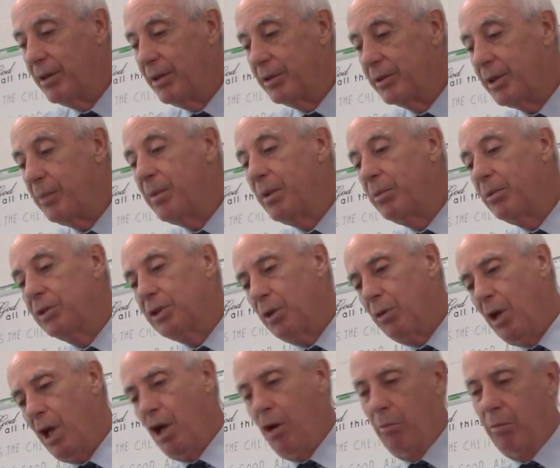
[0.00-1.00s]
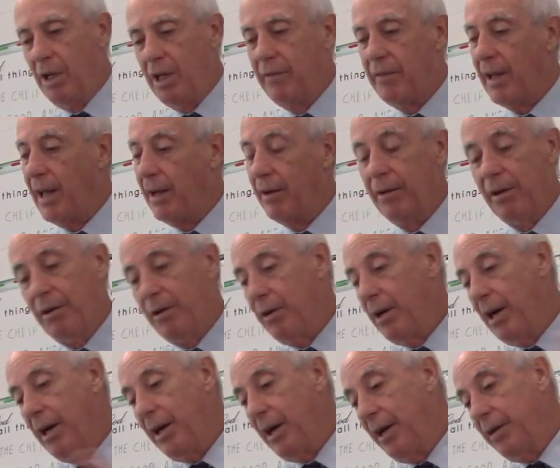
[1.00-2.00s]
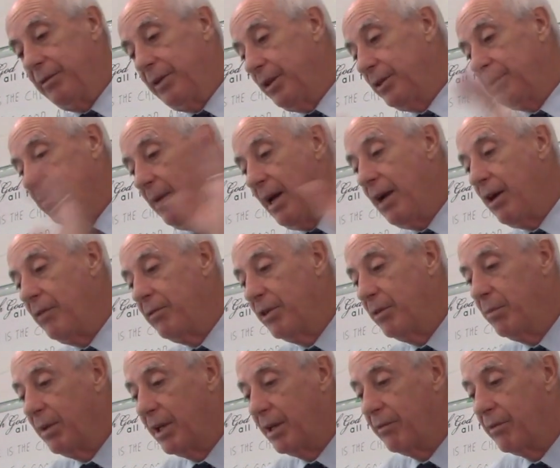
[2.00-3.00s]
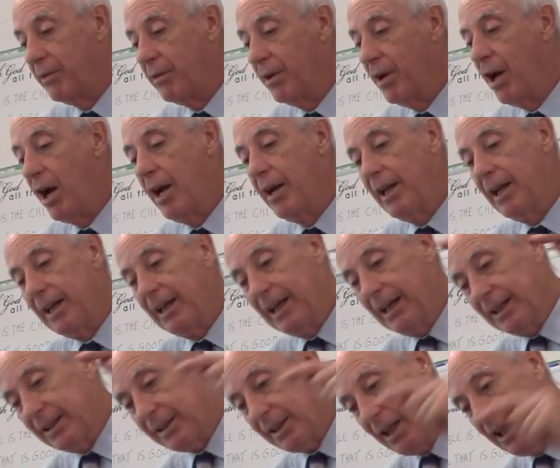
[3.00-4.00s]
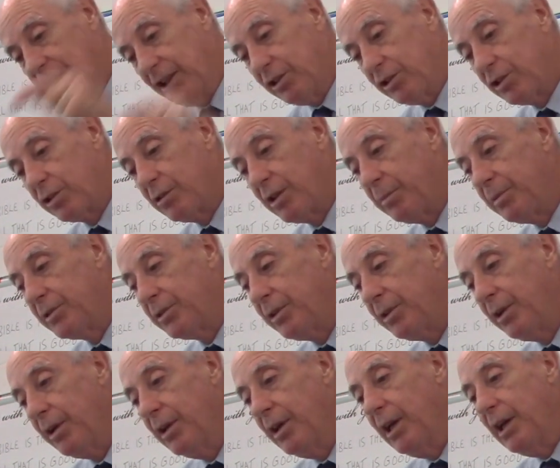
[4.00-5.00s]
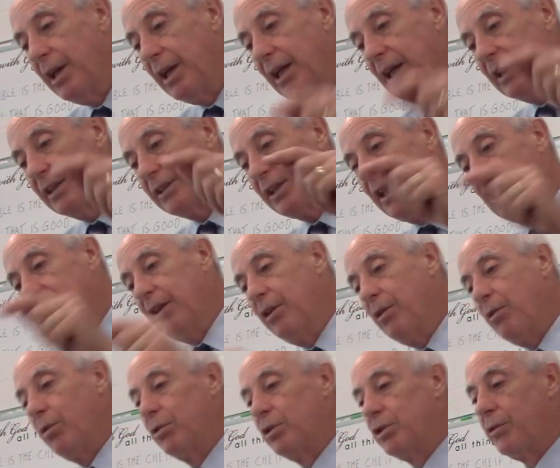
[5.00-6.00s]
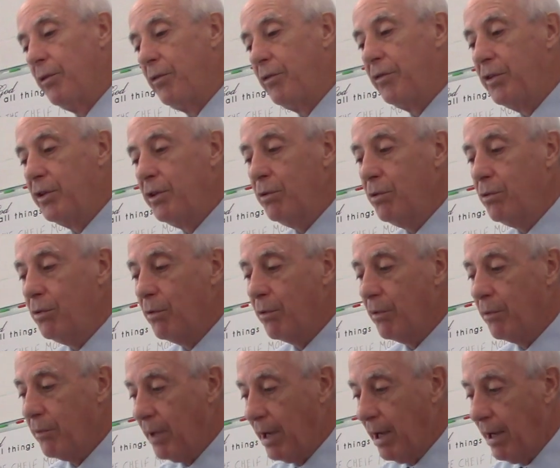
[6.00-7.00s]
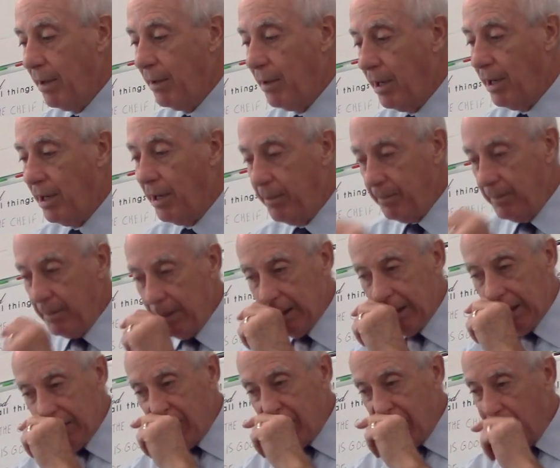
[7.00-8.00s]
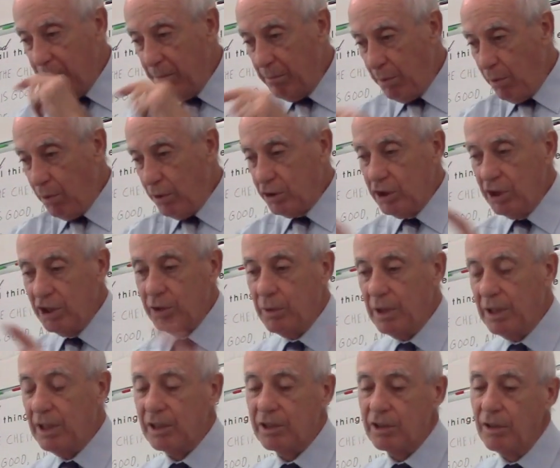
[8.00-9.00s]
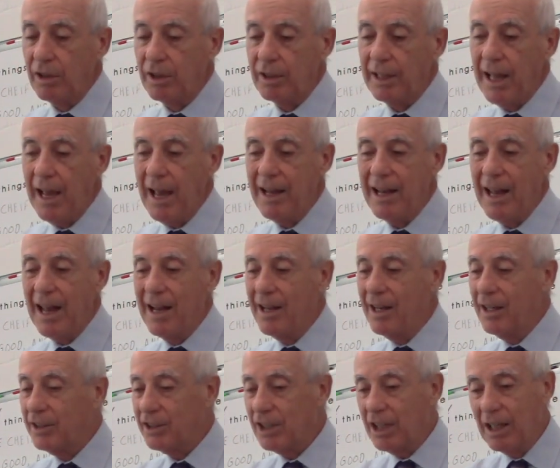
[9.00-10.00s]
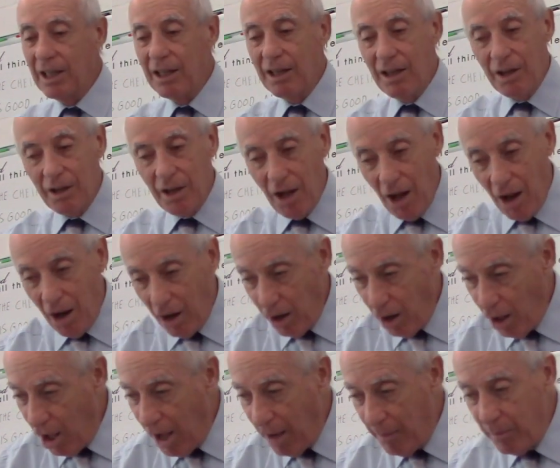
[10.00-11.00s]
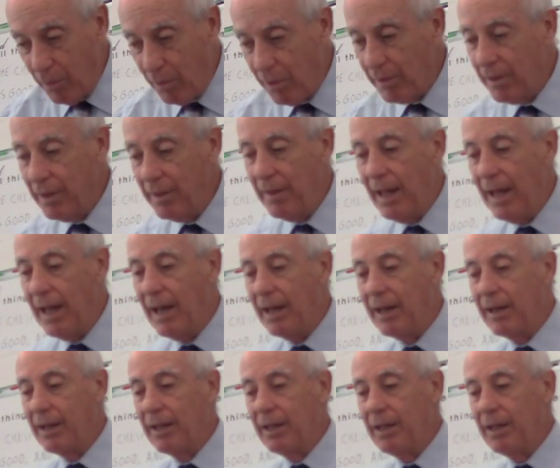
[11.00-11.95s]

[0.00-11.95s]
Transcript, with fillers: Some people say, well, I don't believe that. It doesn't matter if you believe it or not. It's in Scripture. It's in those few portions we just looked at, and it's in a lot more than that.